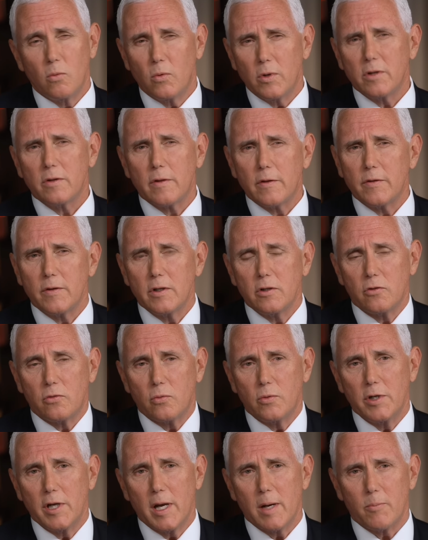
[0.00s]
one of the things
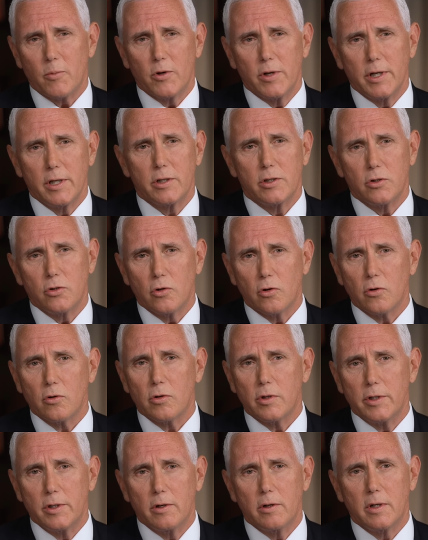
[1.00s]
we apprehended
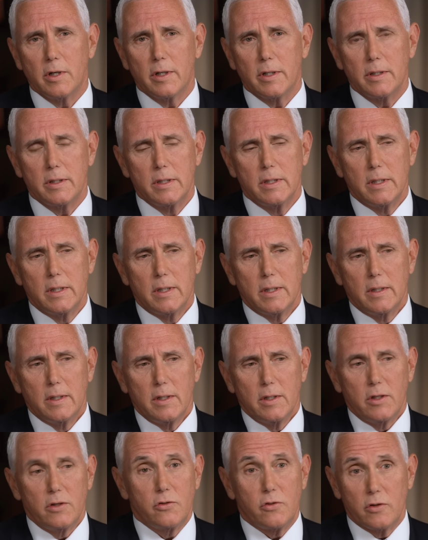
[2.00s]
early on
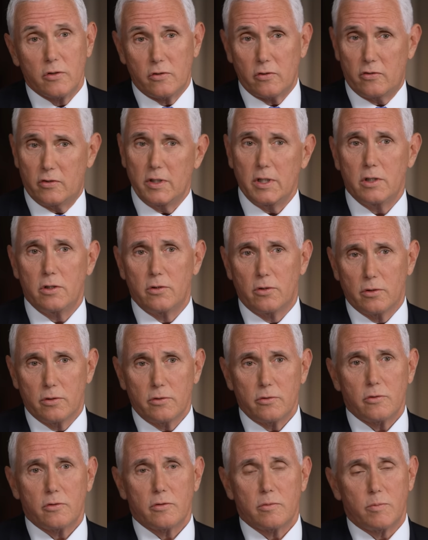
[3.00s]
is that
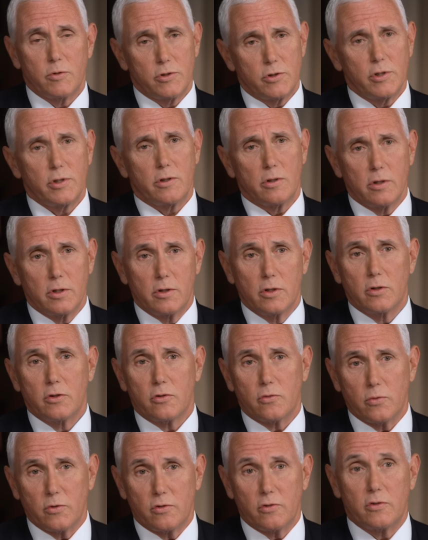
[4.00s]
seniors, particularly
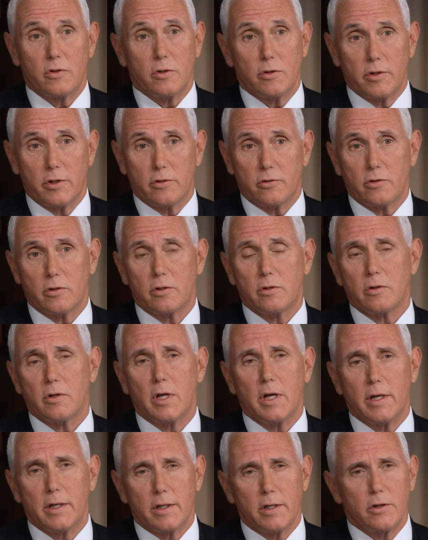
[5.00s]
those with serious
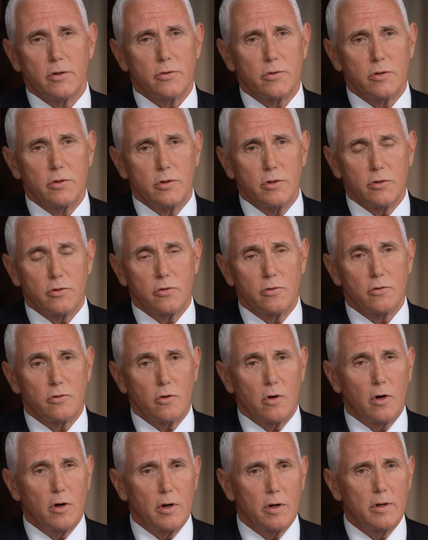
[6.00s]
underlying health conditions,
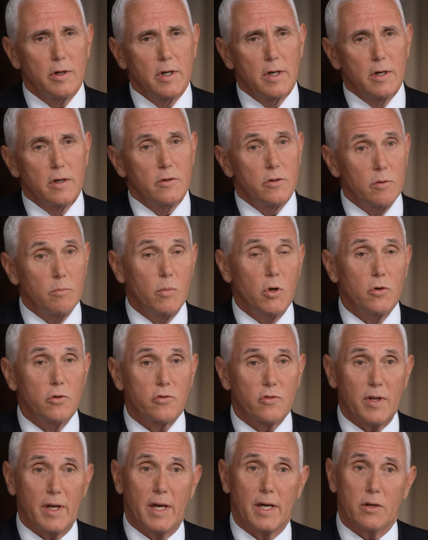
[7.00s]
are the
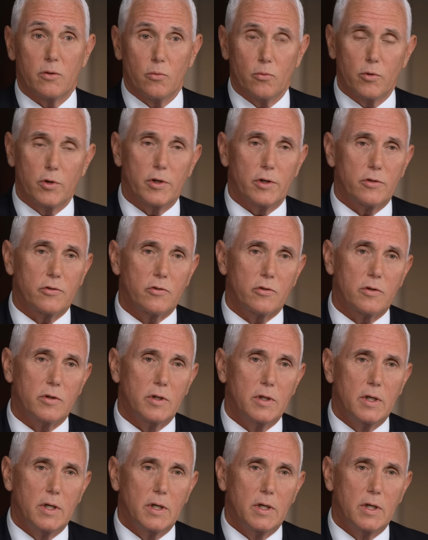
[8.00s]
most at risk